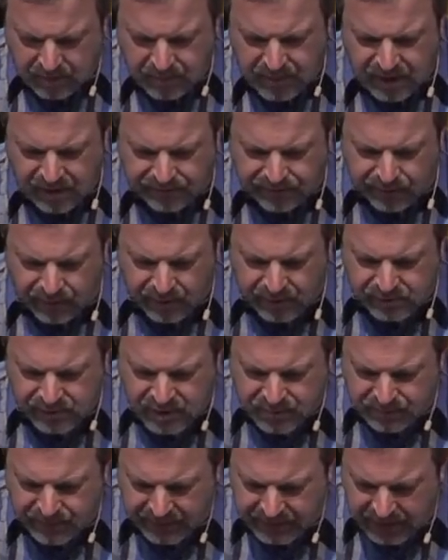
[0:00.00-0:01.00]

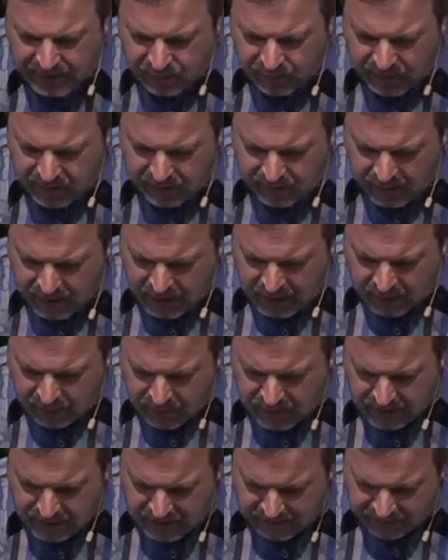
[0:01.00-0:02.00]
Metaphorically speaking, we, are,
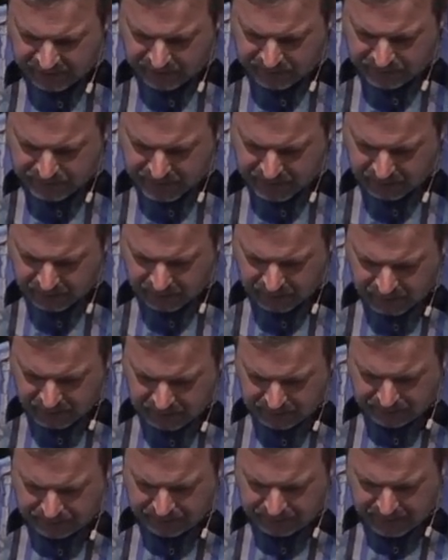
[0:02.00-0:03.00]
we never
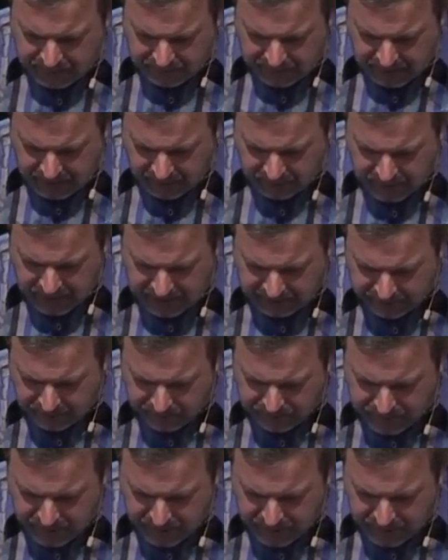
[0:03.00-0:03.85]
build uh, we never